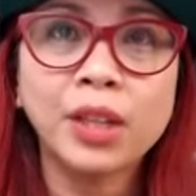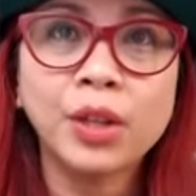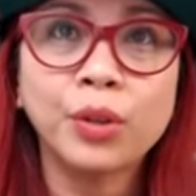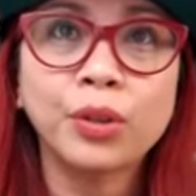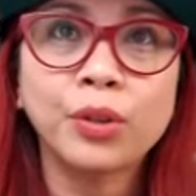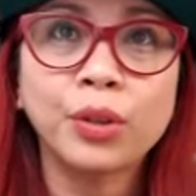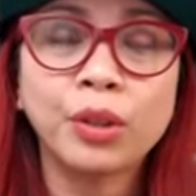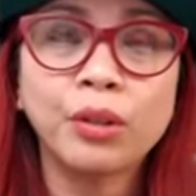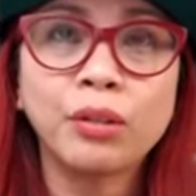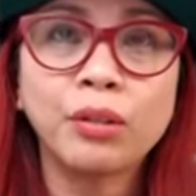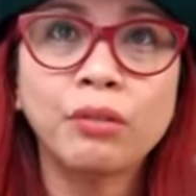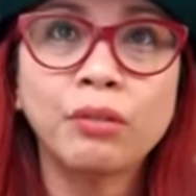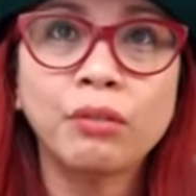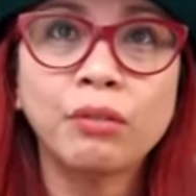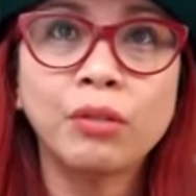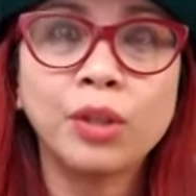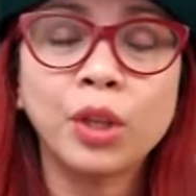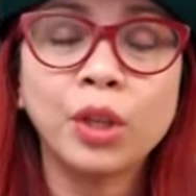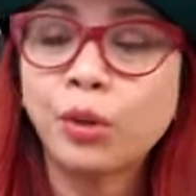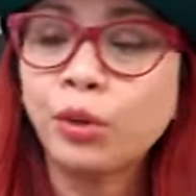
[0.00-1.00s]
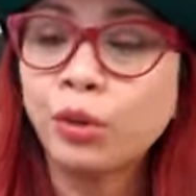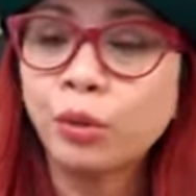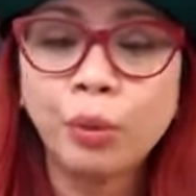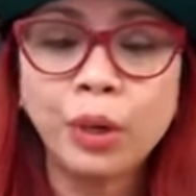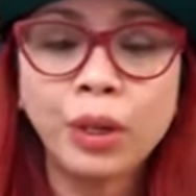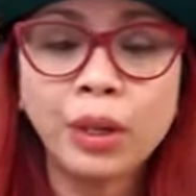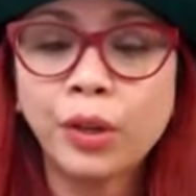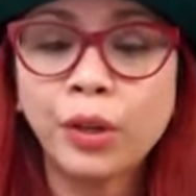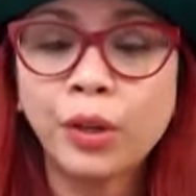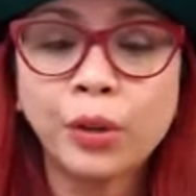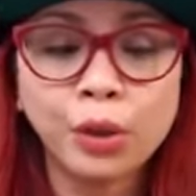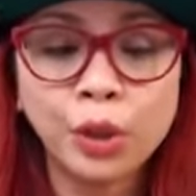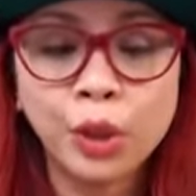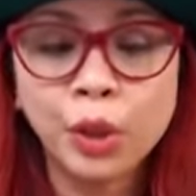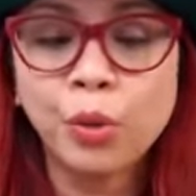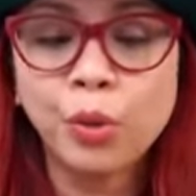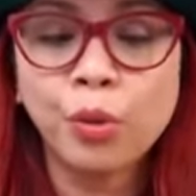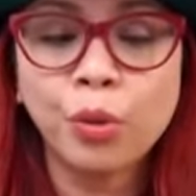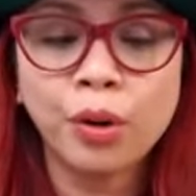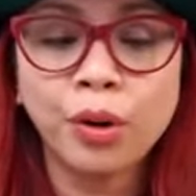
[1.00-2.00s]
You're you're whether you're
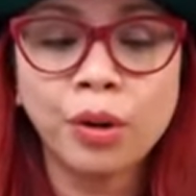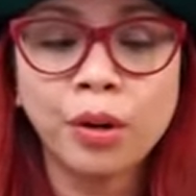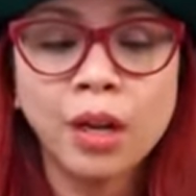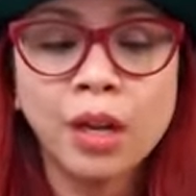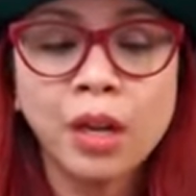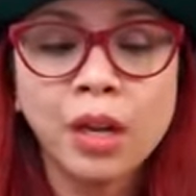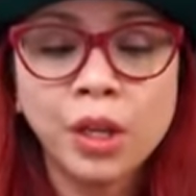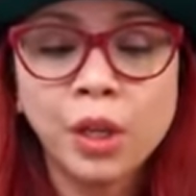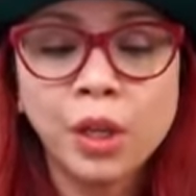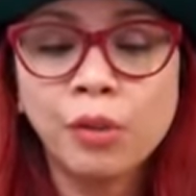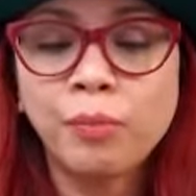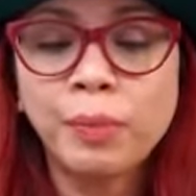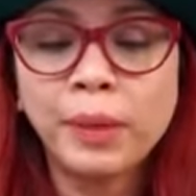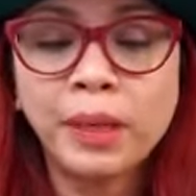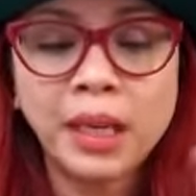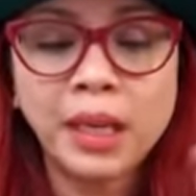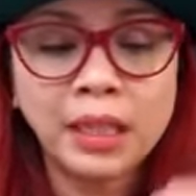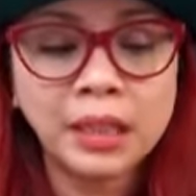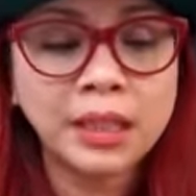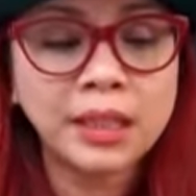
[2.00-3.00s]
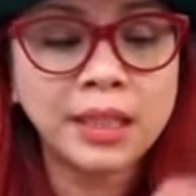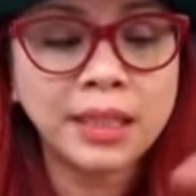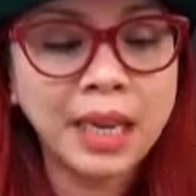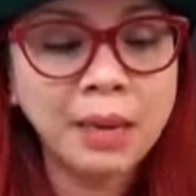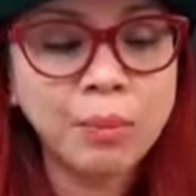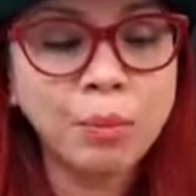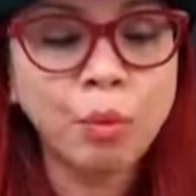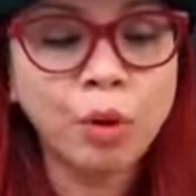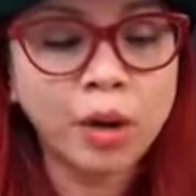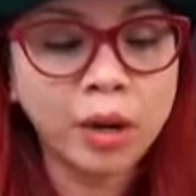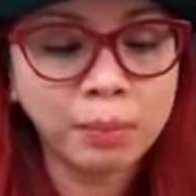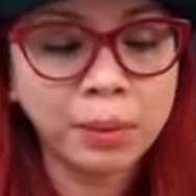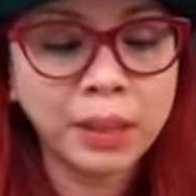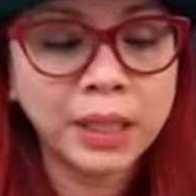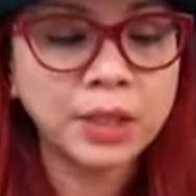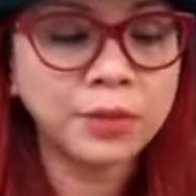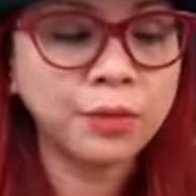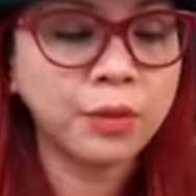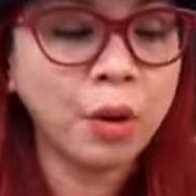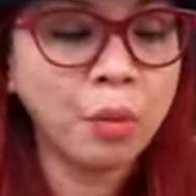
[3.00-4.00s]
new or you've been at the same
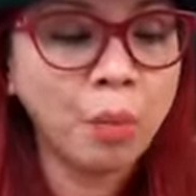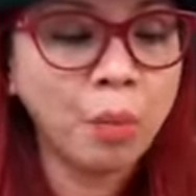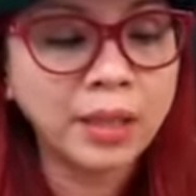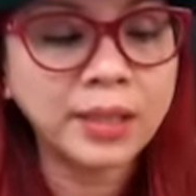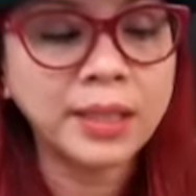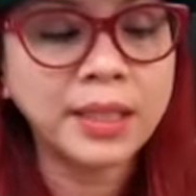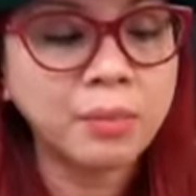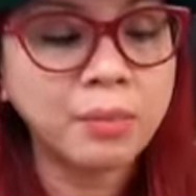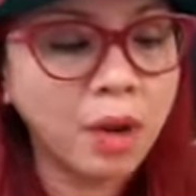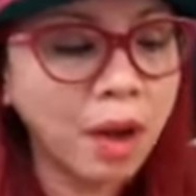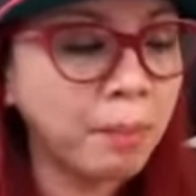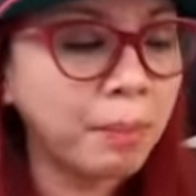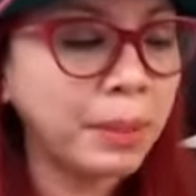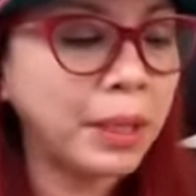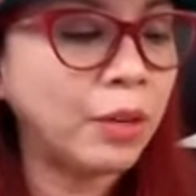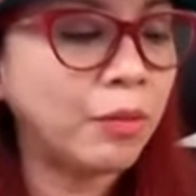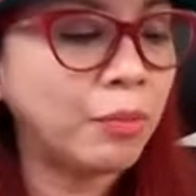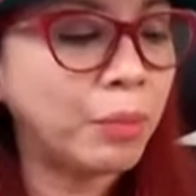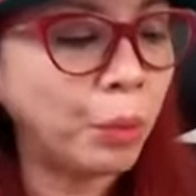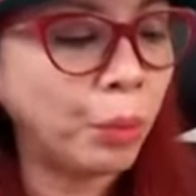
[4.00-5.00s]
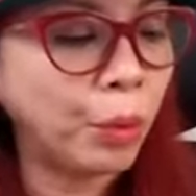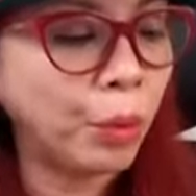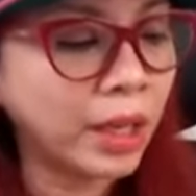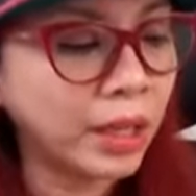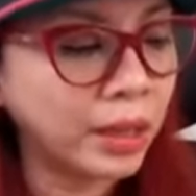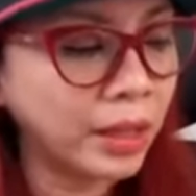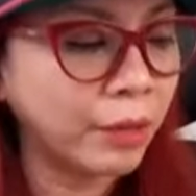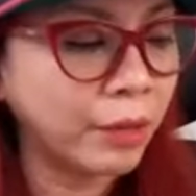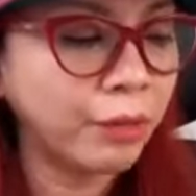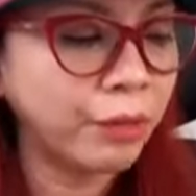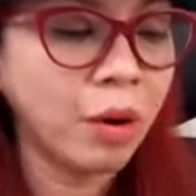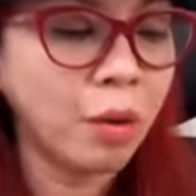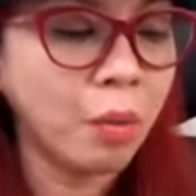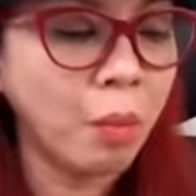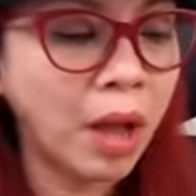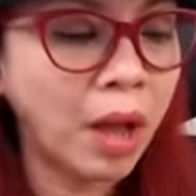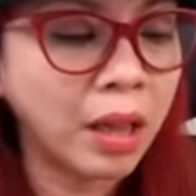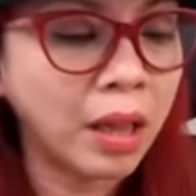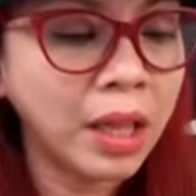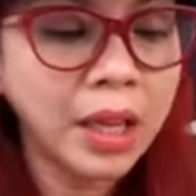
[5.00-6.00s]
workplace for a while same company you've been working there for a
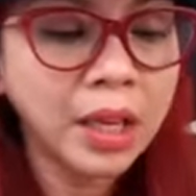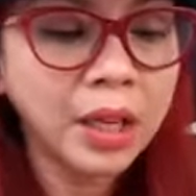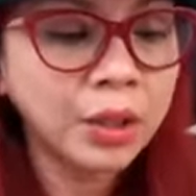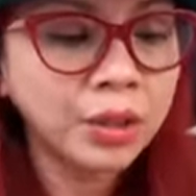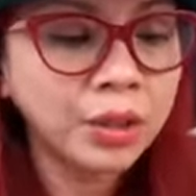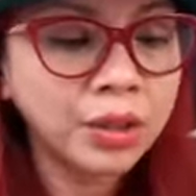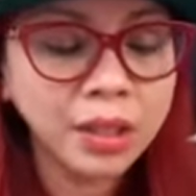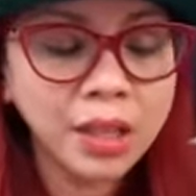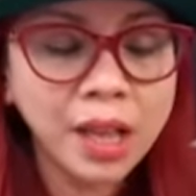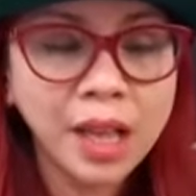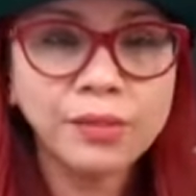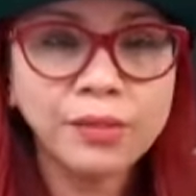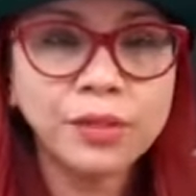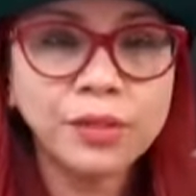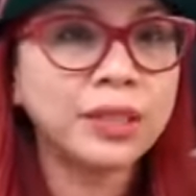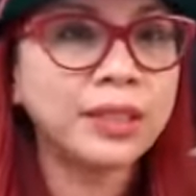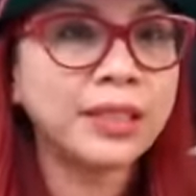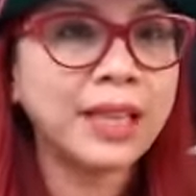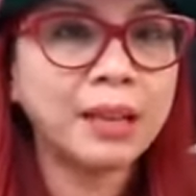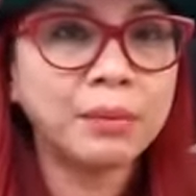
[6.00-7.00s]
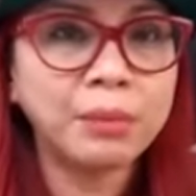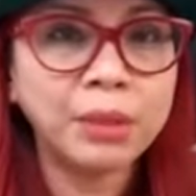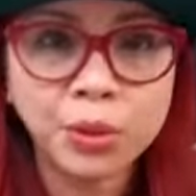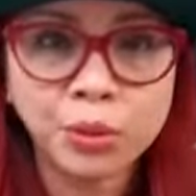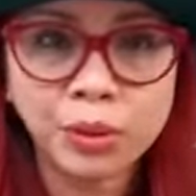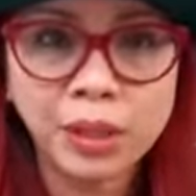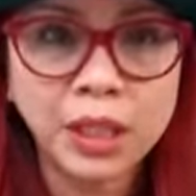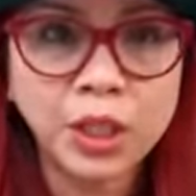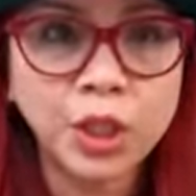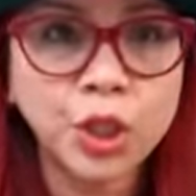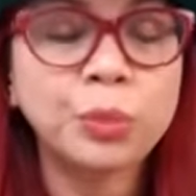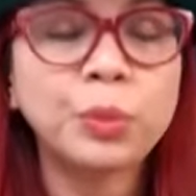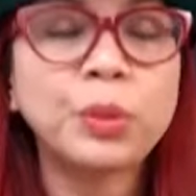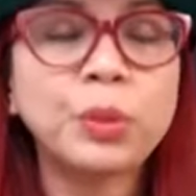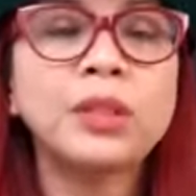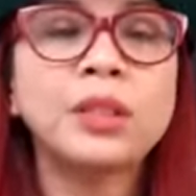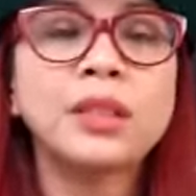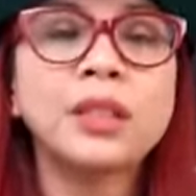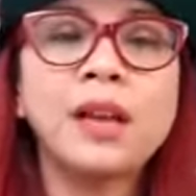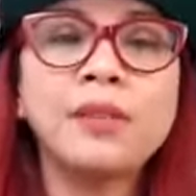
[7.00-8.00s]
while you still have to establish relationships
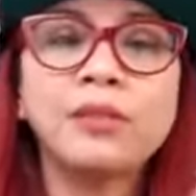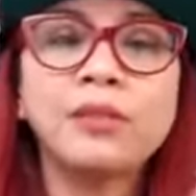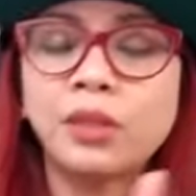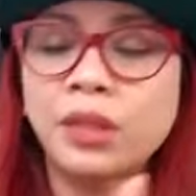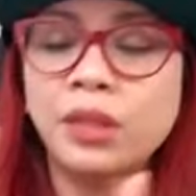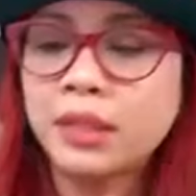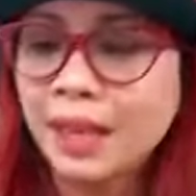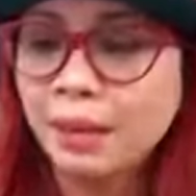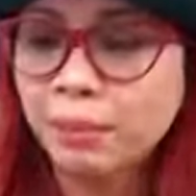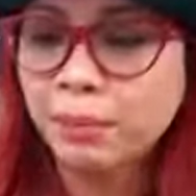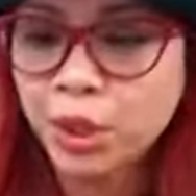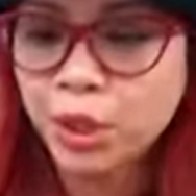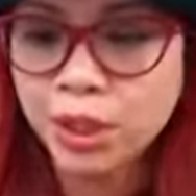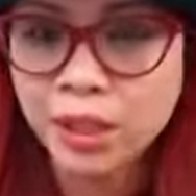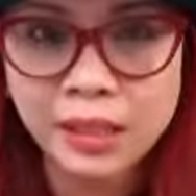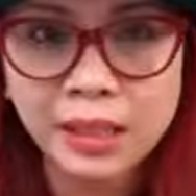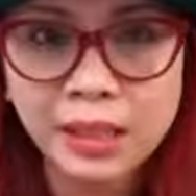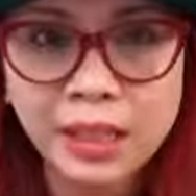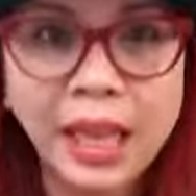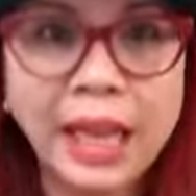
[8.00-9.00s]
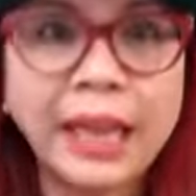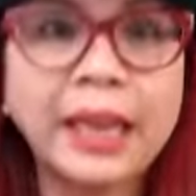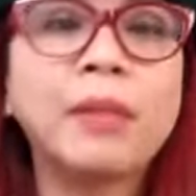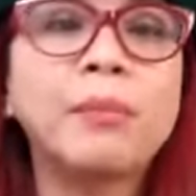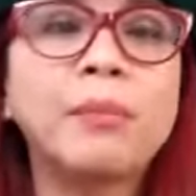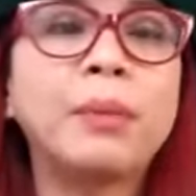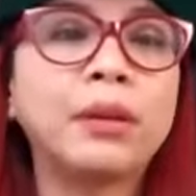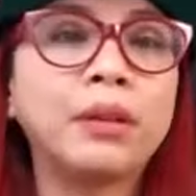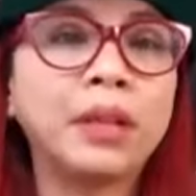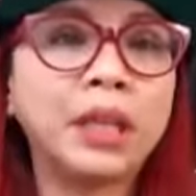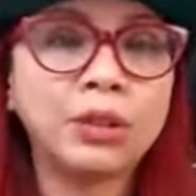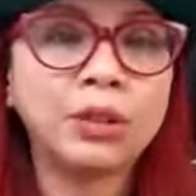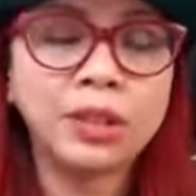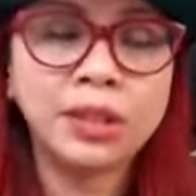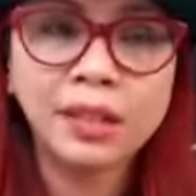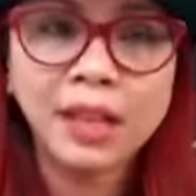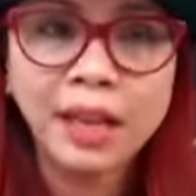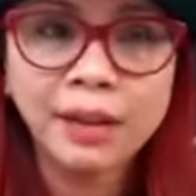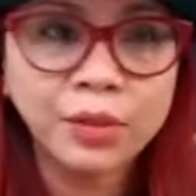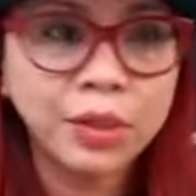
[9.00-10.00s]
you still have to establish that likability you
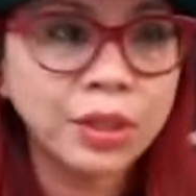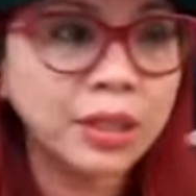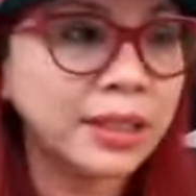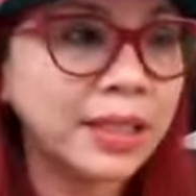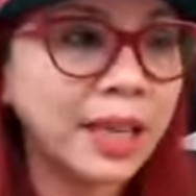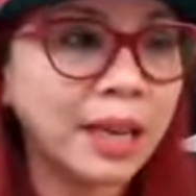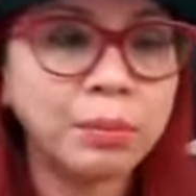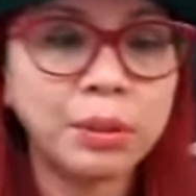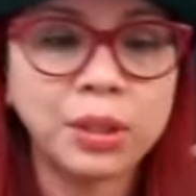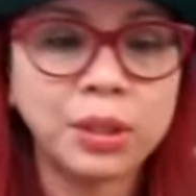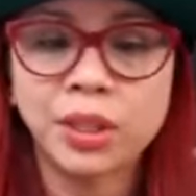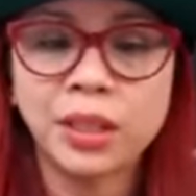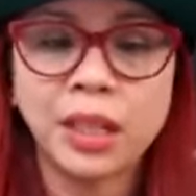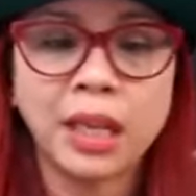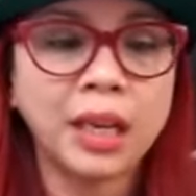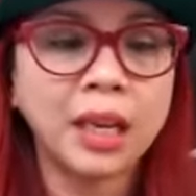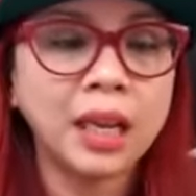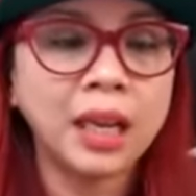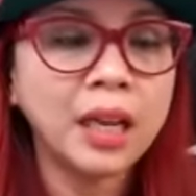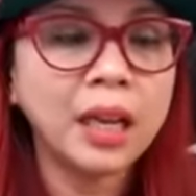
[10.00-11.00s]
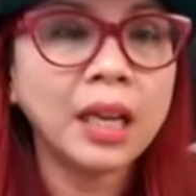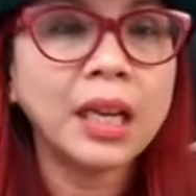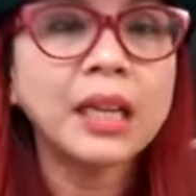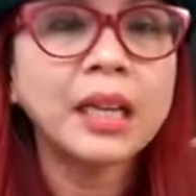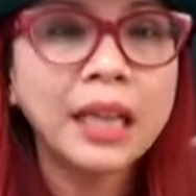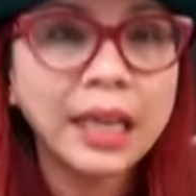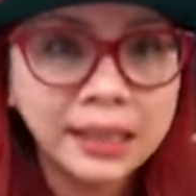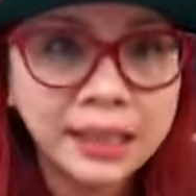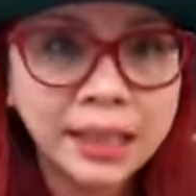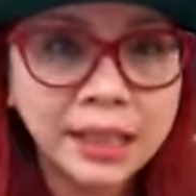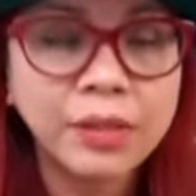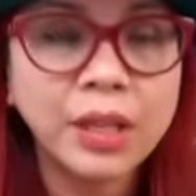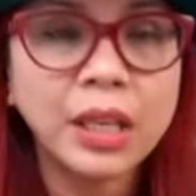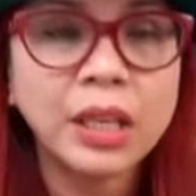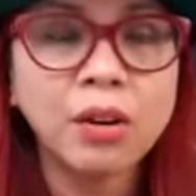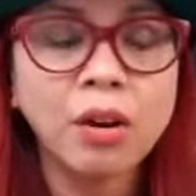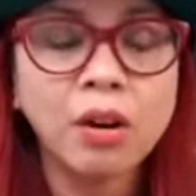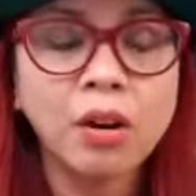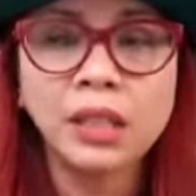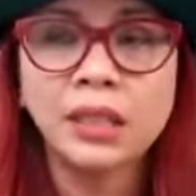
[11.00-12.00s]
still have to establish like connectivity
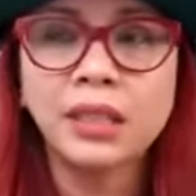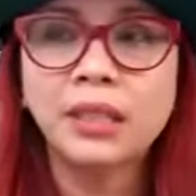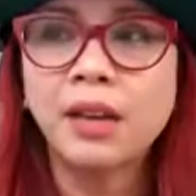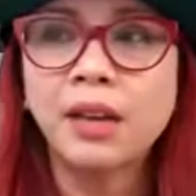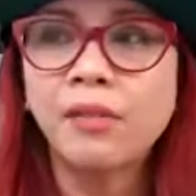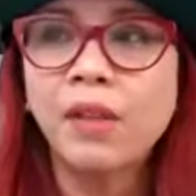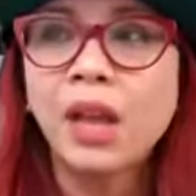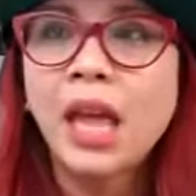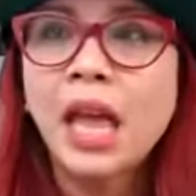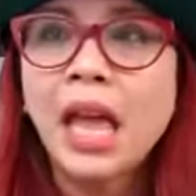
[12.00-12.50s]
and all that stuff